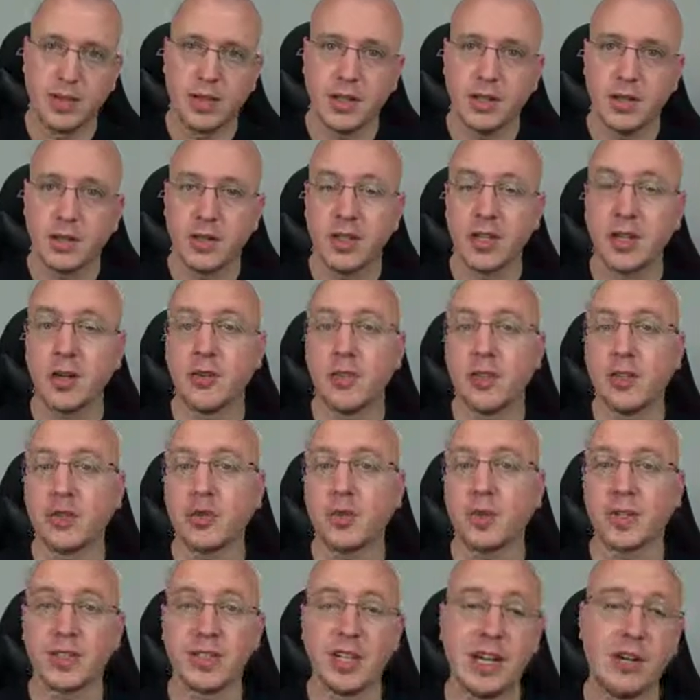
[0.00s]
you can hear this
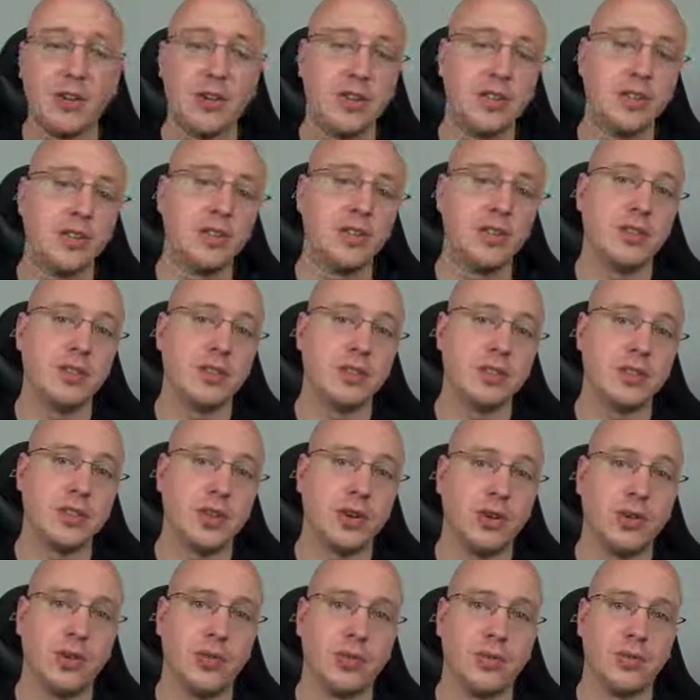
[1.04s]
ringtone
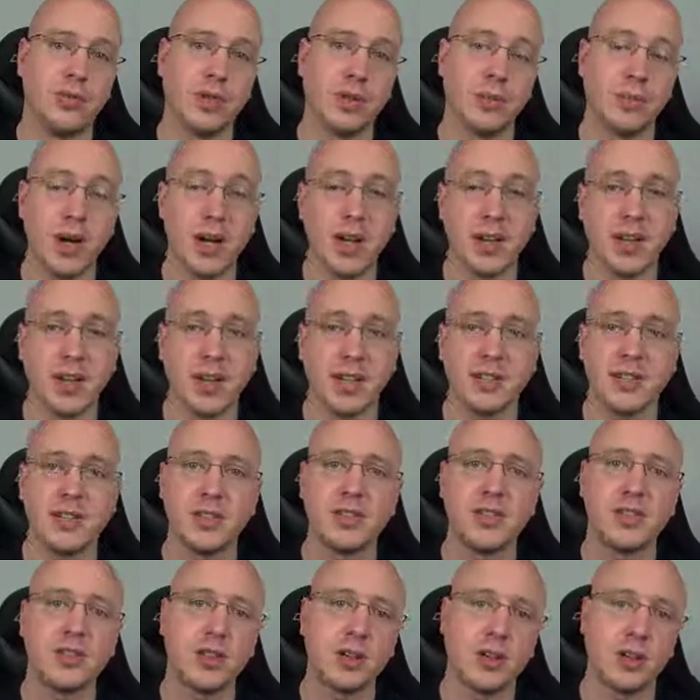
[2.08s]
tone. In my case,
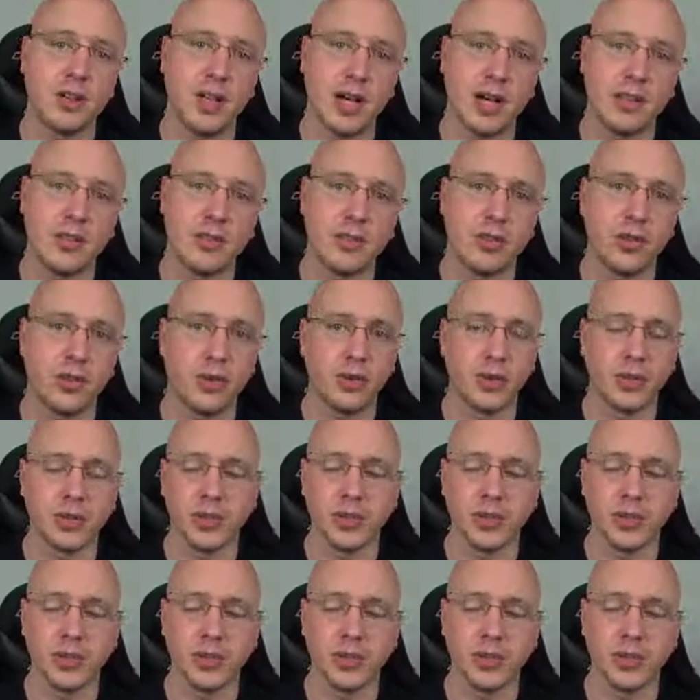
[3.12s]
it's a lot slower.